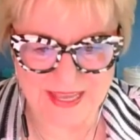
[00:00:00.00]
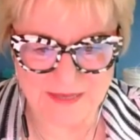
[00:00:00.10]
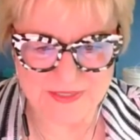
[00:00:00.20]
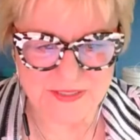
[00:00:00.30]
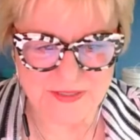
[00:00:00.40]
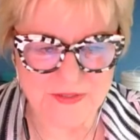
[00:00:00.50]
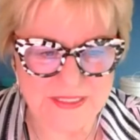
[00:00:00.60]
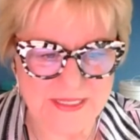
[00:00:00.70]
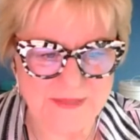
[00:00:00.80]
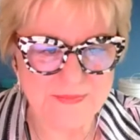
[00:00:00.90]

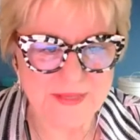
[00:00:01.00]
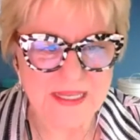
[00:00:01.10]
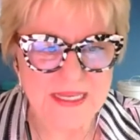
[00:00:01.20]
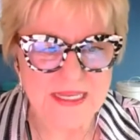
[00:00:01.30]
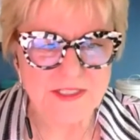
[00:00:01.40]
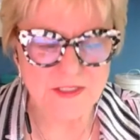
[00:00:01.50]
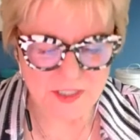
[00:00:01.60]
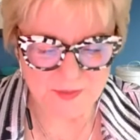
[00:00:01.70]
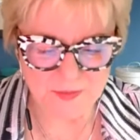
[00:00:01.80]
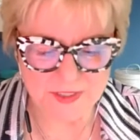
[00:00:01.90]
Absolutely. So
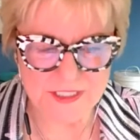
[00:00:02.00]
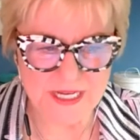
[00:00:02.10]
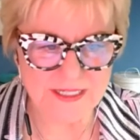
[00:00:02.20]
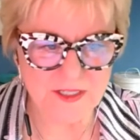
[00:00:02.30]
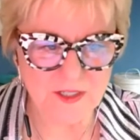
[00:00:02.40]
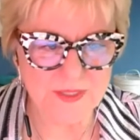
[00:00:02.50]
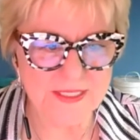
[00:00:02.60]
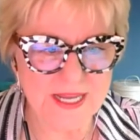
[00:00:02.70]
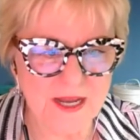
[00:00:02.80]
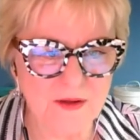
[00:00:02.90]
Jimmy, we're gonna talk a little bit
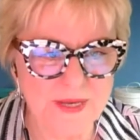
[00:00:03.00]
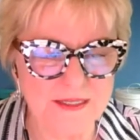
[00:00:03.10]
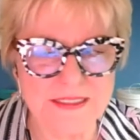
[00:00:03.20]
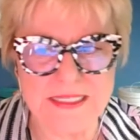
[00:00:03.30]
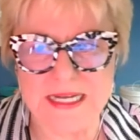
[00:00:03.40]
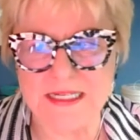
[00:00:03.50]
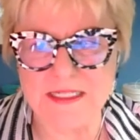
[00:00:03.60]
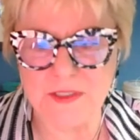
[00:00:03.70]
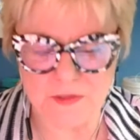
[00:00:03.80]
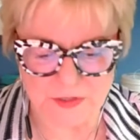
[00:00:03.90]
now about uh,
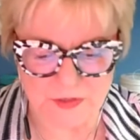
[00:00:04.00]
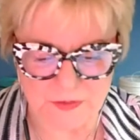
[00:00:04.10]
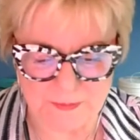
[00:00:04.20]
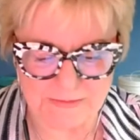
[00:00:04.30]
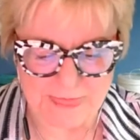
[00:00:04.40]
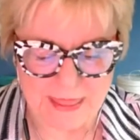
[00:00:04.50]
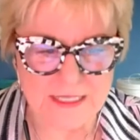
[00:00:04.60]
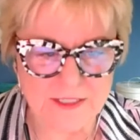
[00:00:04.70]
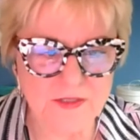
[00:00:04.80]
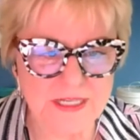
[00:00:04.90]
YouTube.
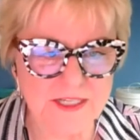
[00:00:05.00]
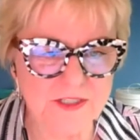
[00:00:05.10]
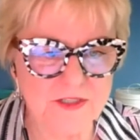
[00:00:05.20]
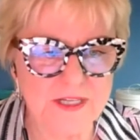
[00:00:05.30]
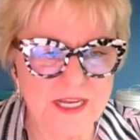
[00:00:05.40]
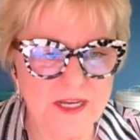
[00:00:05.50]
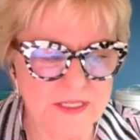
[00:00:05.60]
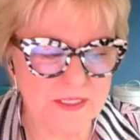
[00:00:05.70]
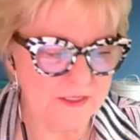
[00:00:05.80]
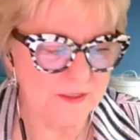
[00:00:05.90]
So yesterday
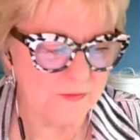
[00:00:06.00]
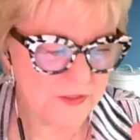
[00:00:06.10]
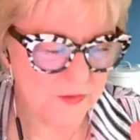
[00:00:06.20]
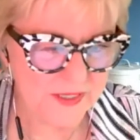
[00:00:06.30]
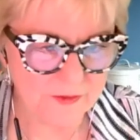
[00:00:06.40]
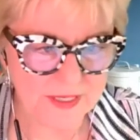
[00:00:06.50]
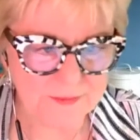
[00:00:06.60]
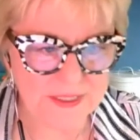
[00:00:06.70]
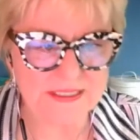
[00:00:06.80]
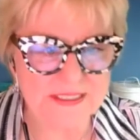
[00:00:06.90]
we we told everybody
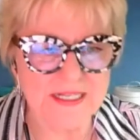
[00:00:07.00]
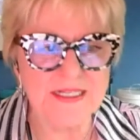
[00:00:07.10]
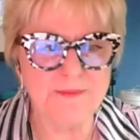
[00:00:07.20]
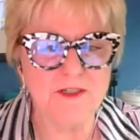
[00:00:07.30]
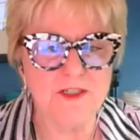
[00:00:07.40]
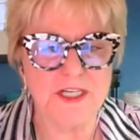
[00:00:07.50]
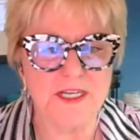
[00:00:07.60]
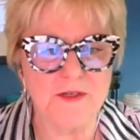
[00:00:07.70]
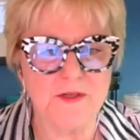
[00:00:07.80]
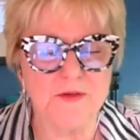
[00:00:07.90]
about setting up their
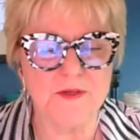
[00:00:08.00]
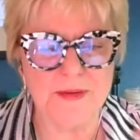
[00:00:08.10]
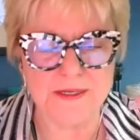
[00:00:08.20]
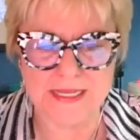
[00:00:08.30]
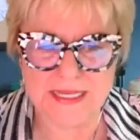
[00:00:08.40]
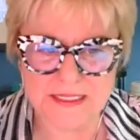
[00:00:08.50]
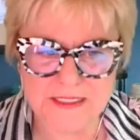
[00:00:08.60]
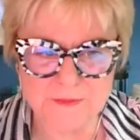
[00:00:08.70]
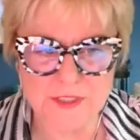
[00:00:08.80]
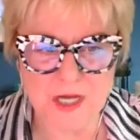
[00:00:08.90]
channel, about getting
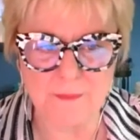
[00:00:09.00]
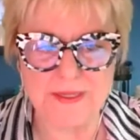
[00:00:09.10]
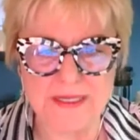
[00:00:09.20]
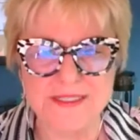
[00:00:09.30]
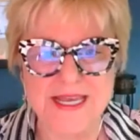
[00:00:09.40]
some topics